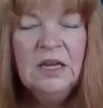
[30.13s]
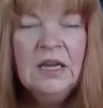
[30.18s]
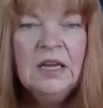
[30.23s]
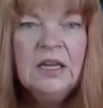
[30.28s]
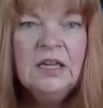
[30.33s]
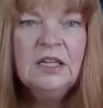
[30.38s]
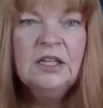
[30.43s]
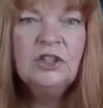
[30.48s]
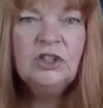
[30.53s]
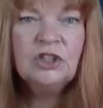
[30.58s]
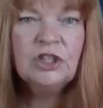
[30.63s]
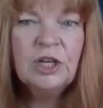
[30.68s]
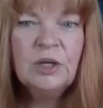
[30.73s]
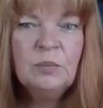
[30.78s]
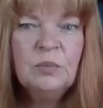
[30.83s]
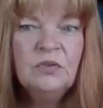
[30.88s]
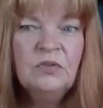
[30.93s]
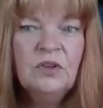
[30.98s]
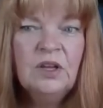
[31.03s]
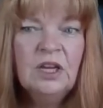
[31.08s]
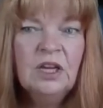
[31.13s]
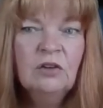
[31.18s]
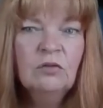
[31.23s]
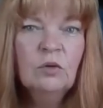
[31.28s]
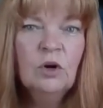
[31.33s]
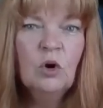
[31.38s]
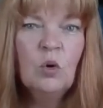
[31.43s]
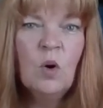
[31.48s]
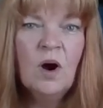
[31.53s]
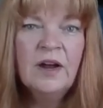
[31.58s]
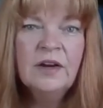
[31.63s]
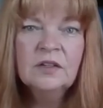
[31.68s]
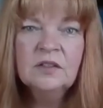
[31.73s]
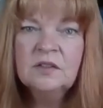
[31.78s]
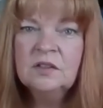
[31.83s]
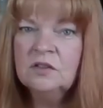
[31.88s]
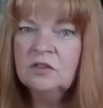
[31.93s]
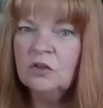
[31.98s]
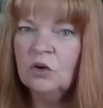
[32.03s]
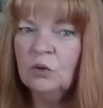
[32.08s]
Each type of kit requires
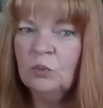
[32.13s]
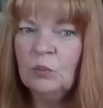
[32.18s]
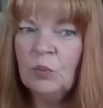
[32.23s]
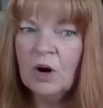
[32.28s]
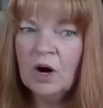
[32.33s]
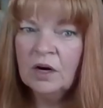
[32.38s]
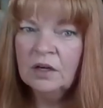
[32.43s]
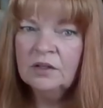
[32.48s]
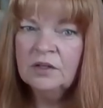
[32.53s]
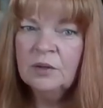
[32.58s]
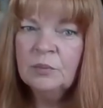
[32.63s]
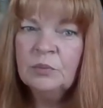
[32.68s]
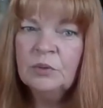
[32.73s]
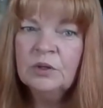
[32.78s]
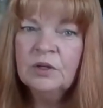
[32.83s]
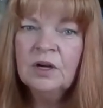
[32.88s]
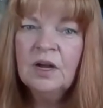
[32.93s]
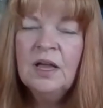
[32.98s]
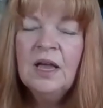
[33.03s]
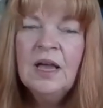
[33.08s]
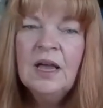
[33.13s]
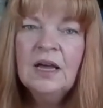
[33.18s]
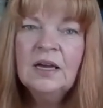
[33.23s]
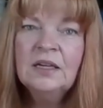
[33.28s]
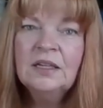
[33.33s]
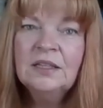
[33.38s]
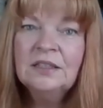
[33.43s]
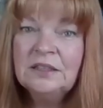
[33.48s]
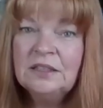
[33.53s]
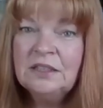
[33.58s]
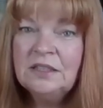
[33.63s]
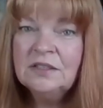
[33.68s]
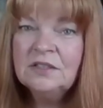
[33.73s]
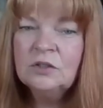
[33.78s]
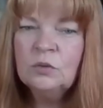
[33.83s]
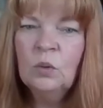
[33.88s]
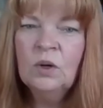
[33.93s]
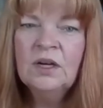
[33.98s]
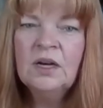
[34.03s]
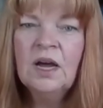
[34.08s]
its own part number and at least
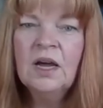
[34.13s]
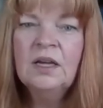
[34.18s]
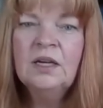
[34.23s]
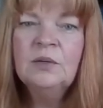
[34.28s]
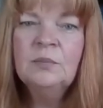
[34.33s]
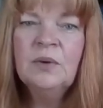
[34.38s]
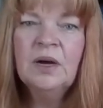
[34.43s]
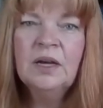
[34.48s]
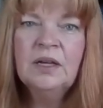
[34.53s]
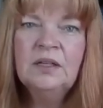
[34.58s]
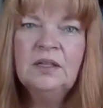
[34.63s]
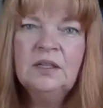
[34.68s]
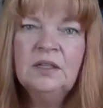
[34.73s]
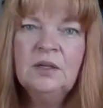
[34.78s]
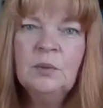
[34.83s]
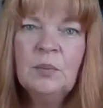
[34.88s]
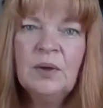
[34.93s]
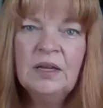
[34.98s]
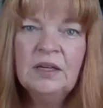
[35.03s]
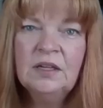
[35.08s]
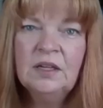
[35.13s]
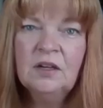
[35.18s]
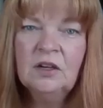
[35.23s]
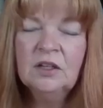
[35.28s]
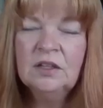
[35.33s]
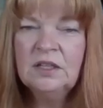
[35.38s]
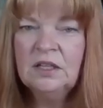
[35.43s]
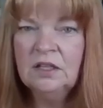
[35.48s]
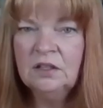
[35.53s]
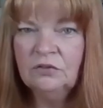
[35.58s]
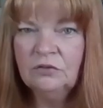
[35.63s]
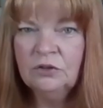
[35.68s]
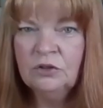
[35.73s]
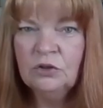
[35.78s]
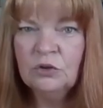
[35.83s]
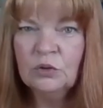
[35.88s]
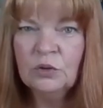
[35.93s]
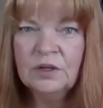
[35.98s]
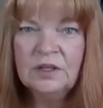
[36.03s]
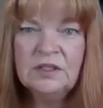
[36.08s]
one item ID depending on the
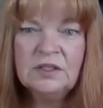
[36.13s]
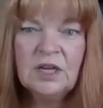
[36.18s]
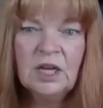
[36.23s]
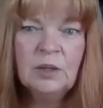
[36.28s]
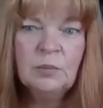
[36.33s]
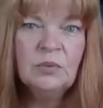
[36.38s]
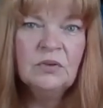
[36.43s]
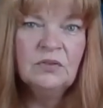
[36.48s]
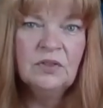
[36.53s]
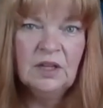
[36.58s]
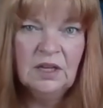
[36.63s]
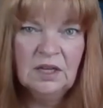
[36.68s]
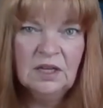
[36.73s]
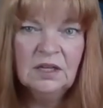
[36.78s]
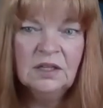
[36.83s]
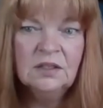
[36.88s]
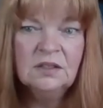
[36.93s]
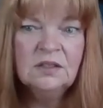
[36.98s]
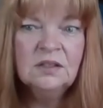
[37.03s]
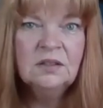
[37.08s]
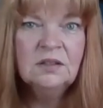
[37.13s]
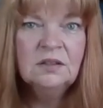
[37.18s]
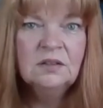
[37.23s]
inventory type of the kit.